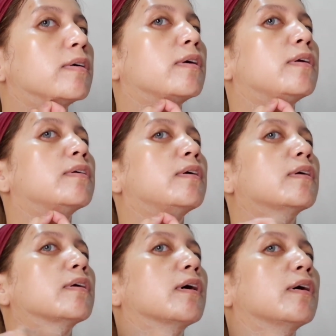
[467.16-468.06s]
Can you see
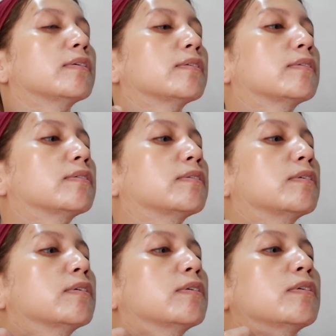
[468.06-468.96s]
it, guys?
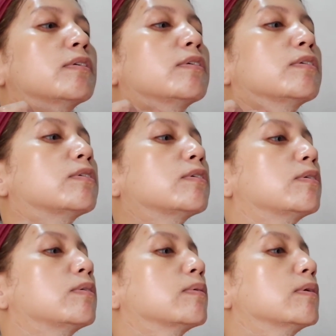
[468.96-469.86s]

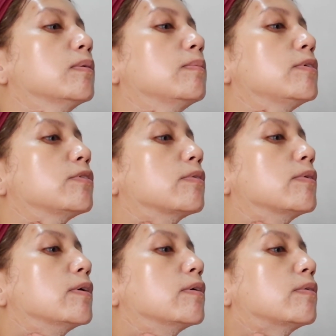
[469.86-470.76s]
So I'm gonna be
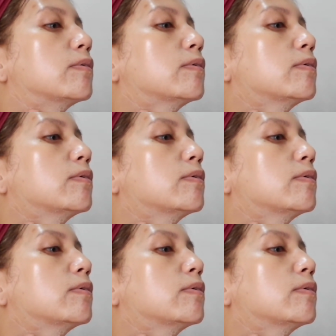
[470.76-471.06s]
showing you.